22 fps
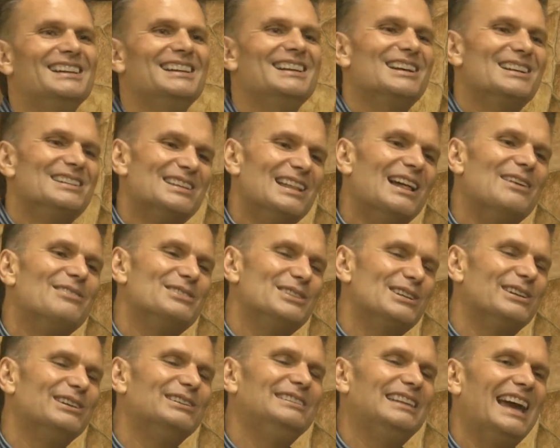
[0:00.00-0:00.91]
So that was a
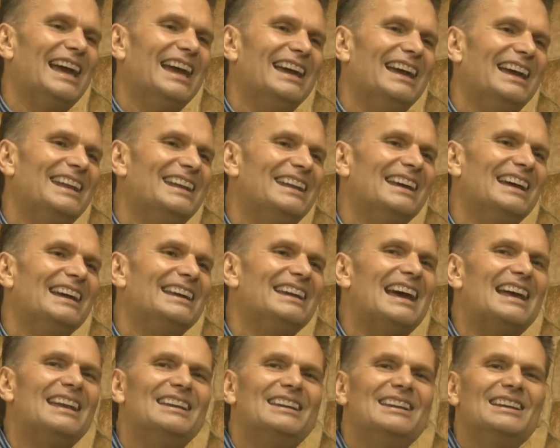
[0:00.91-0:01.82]
good day. And
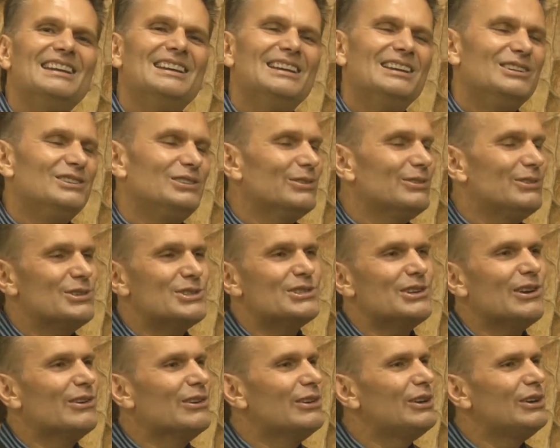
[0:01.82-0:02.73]
again, doing a
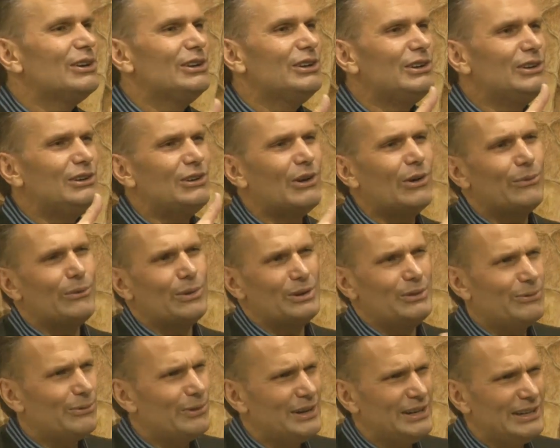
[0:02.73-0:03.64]
solo, you know
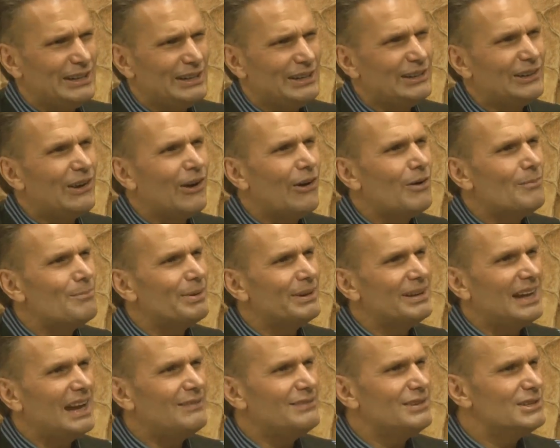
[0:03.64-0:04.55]
where you're going to go, but
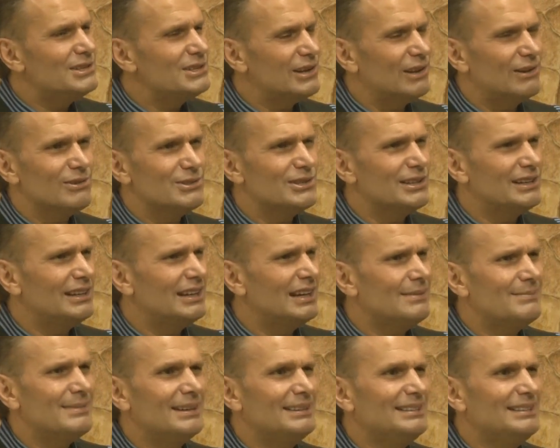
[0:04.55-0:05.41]
every solo is going to come out